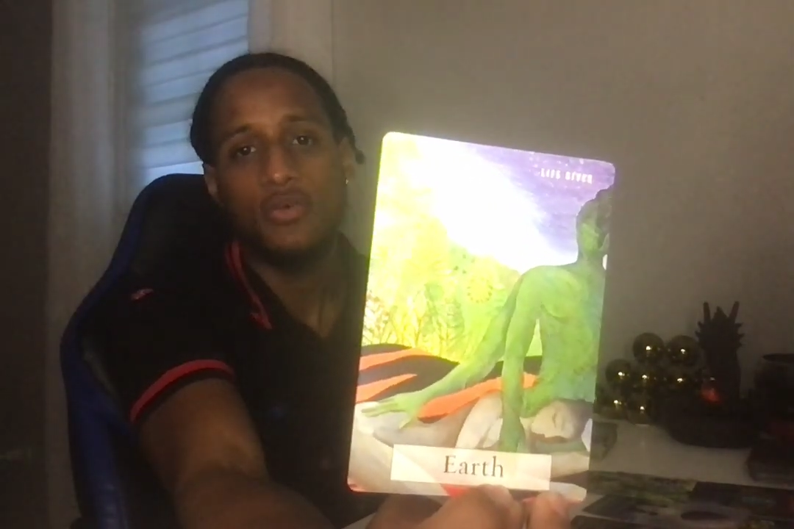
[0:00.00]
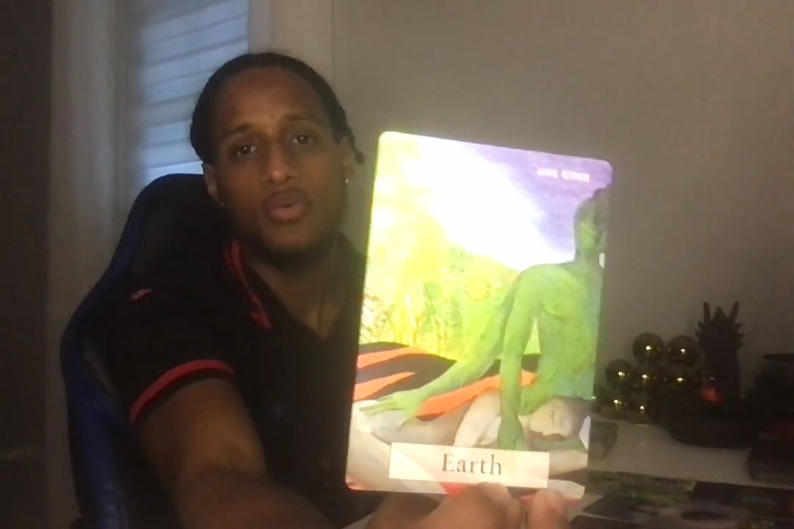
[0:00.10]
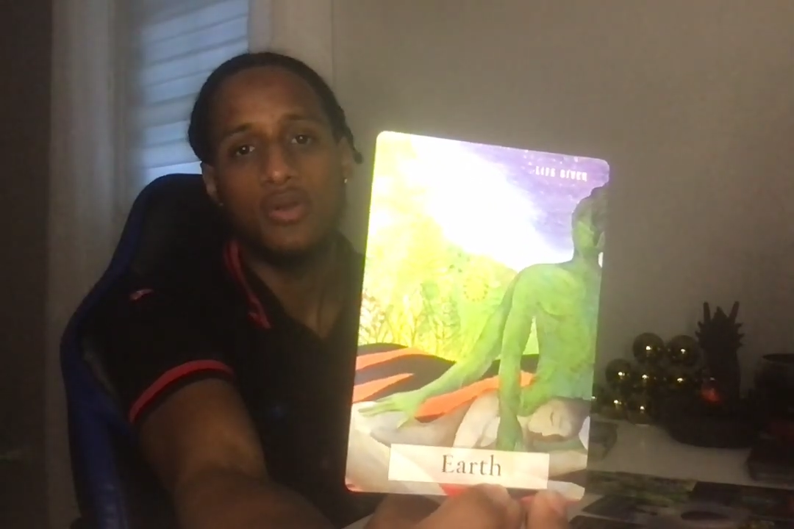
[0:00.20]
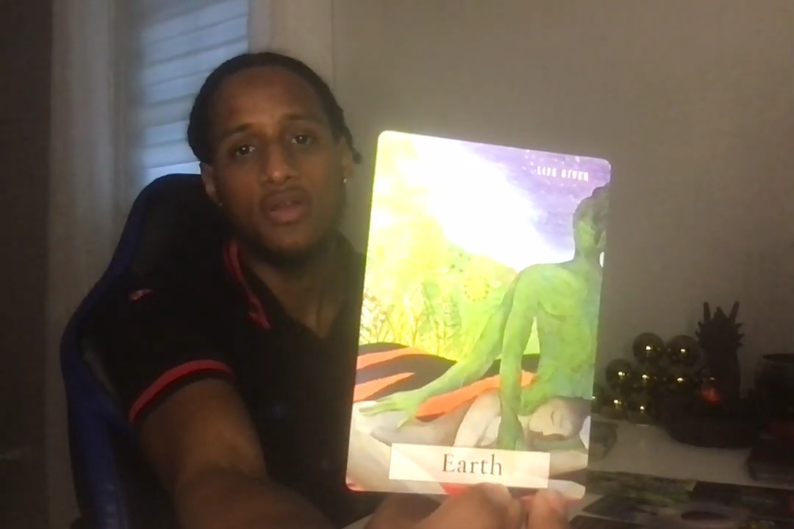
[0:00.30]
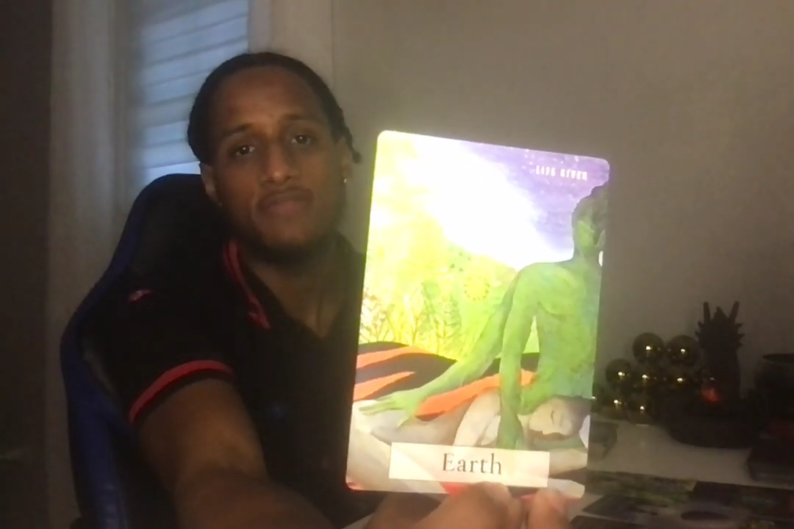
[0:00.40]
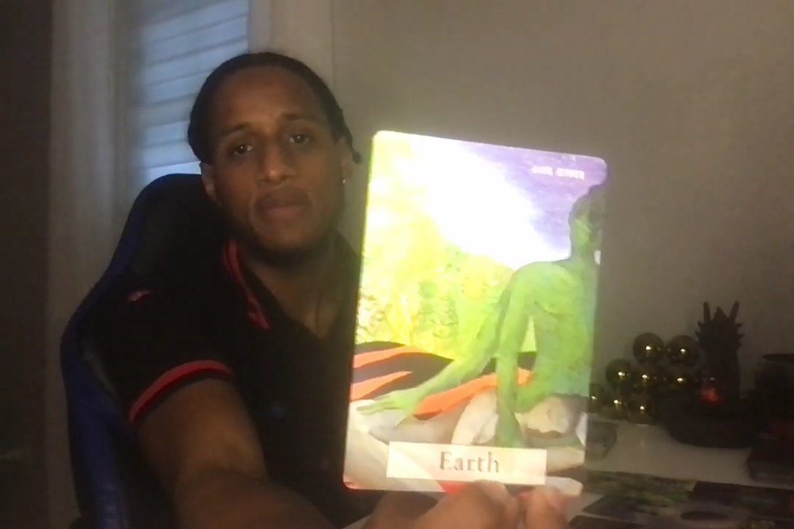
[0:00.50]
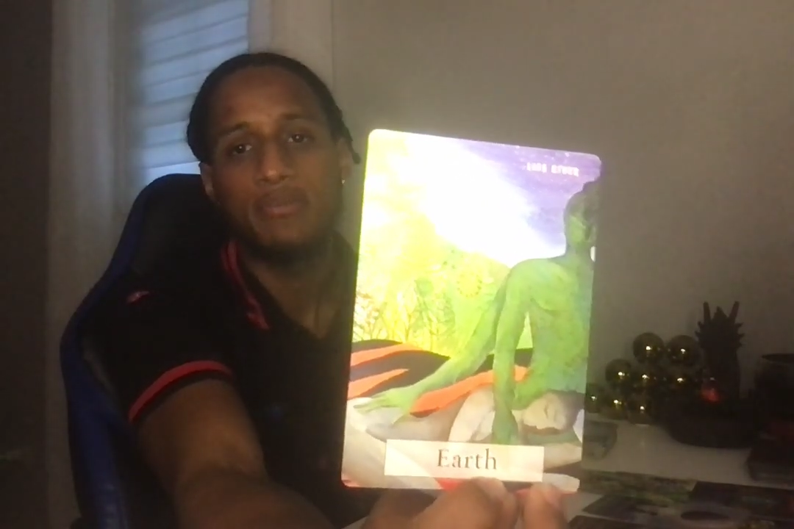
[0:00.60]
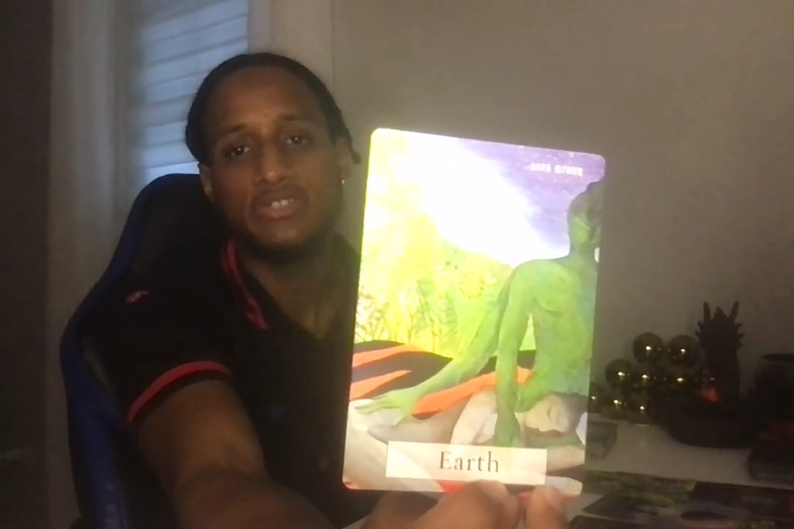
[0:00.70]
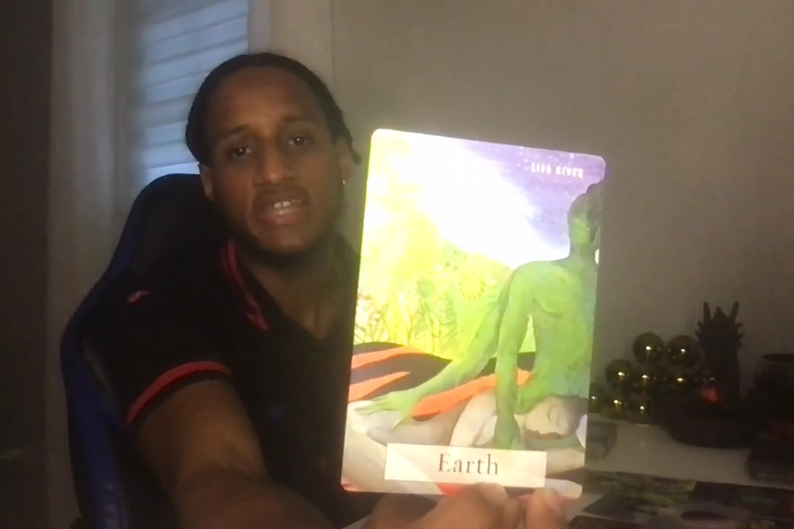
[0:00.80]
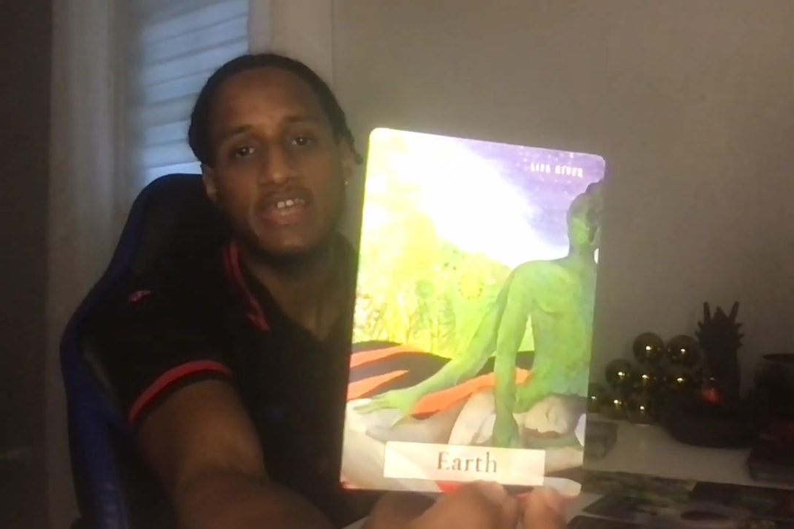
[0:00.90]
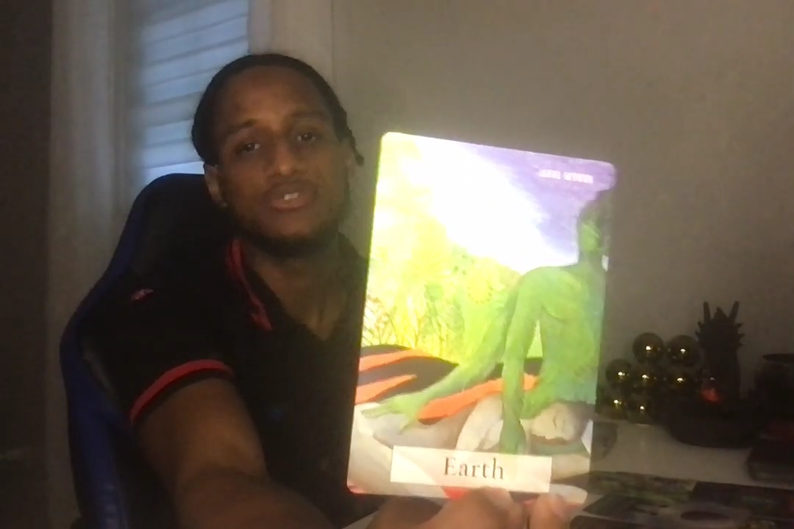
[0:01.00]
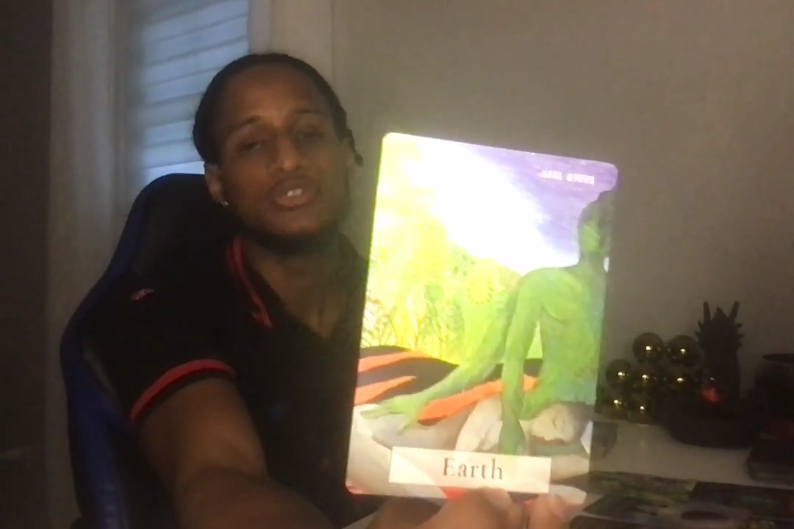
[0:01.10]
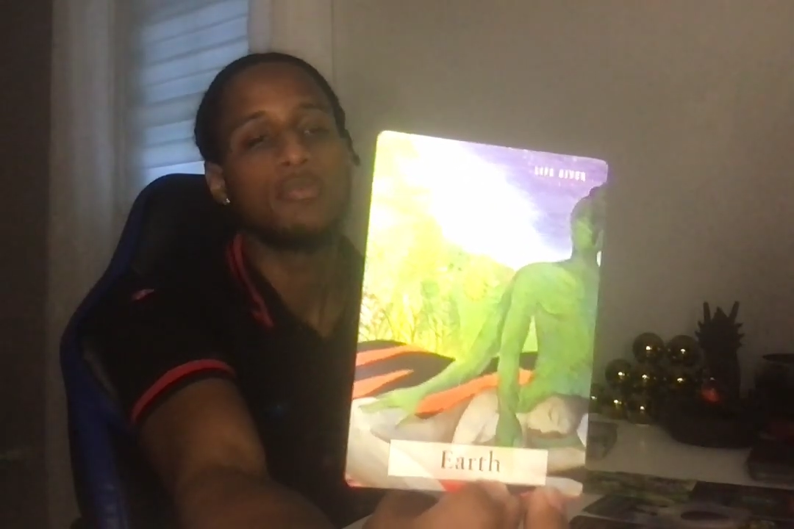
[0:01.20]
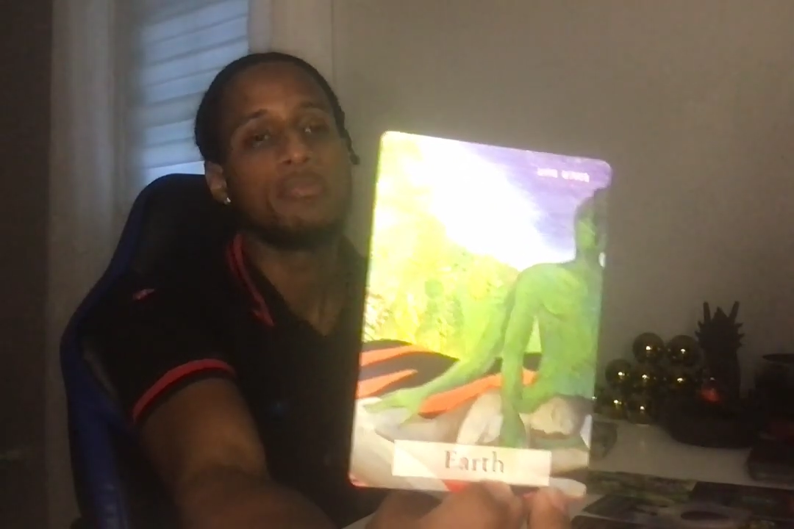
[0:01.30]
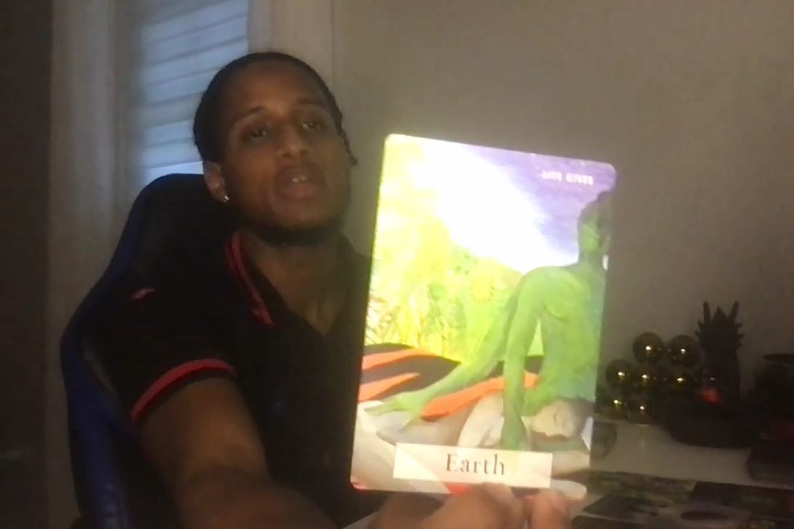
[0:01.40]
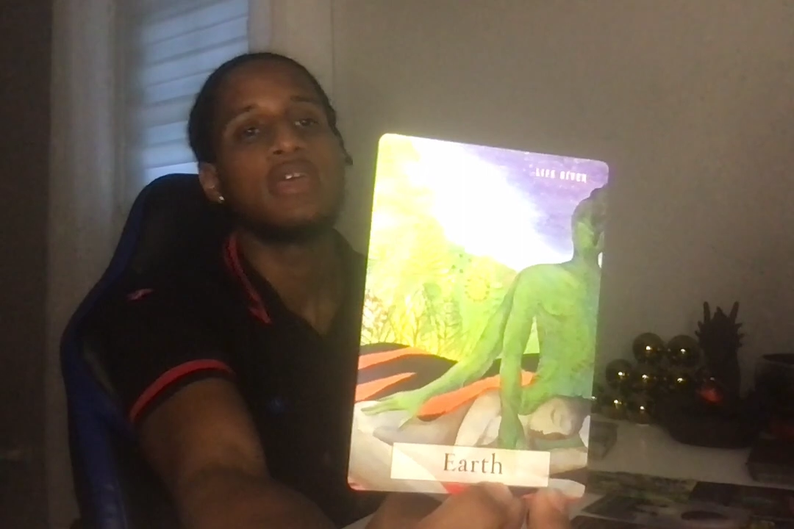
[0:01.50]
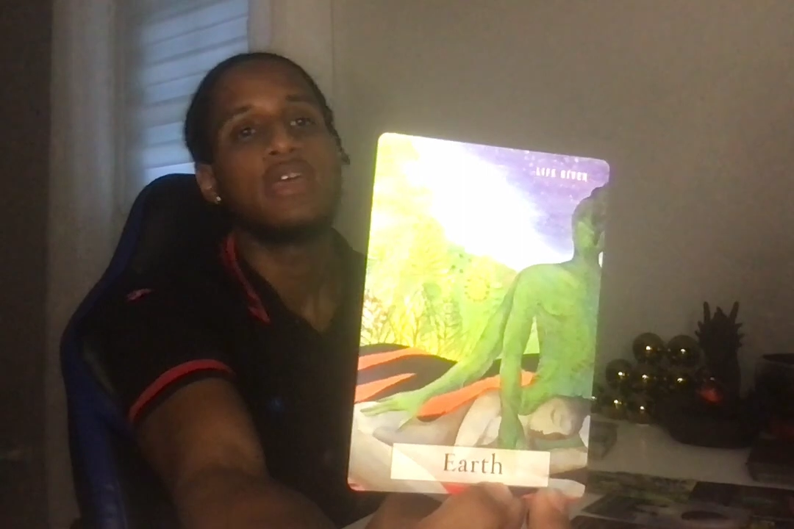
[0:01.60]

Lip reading: or if they put their hands on you, but